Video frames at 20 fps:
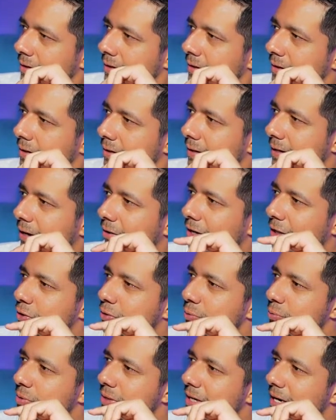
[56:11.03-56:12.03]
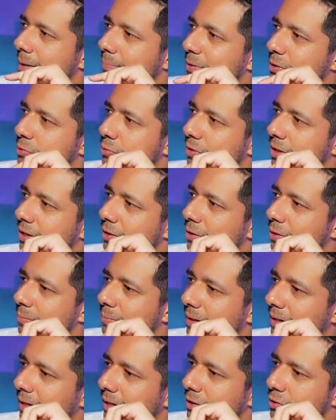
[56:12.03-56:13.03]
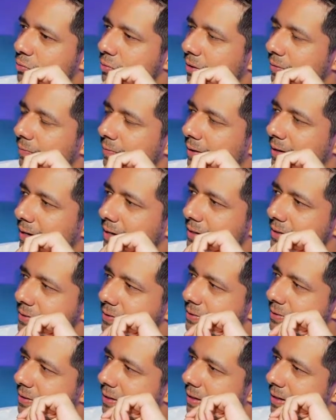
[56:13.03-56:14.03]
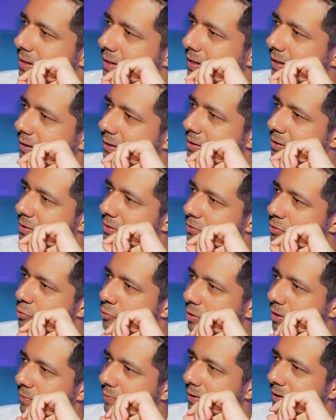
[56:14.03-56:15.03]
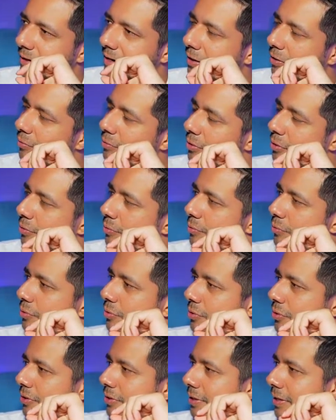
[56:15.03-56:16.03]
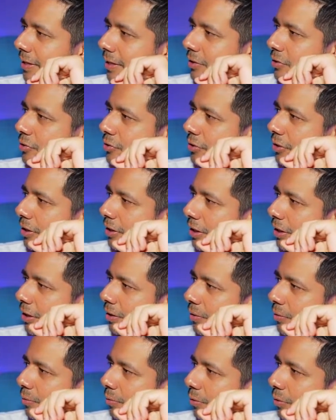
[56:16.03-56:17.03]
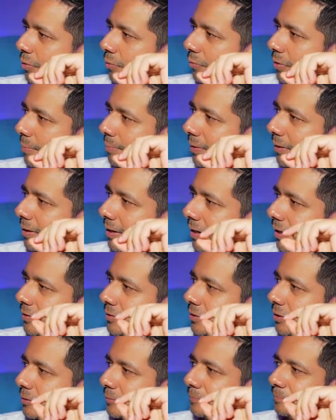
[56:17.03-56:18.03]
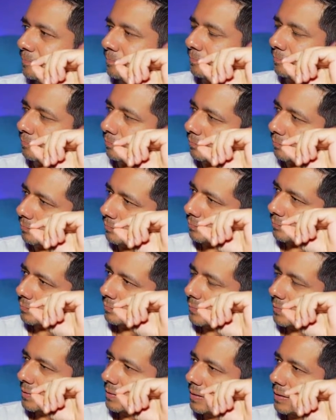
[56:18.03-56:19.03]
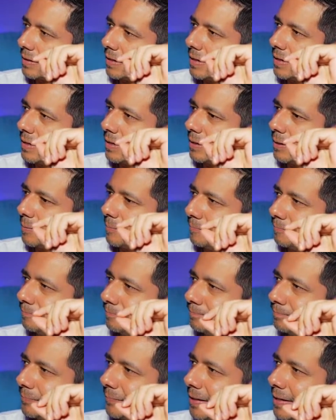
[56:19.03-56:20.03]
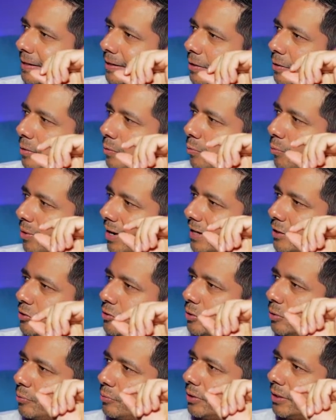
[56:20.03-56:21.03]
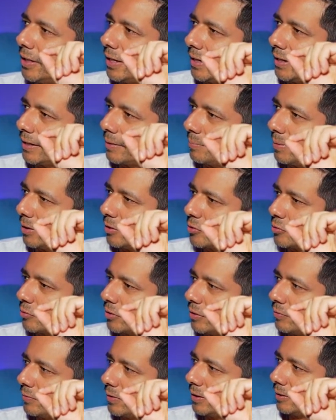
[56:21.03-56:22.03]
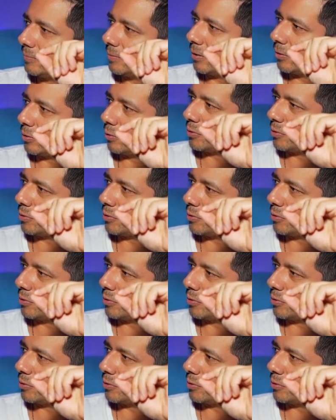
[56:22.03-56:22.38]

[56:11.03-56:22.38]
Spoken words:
Now I do copy trade all my Tradeifys on Tradeovate. I don't use Ninja or Replicanto. What I don't like about Tradeovate, although it's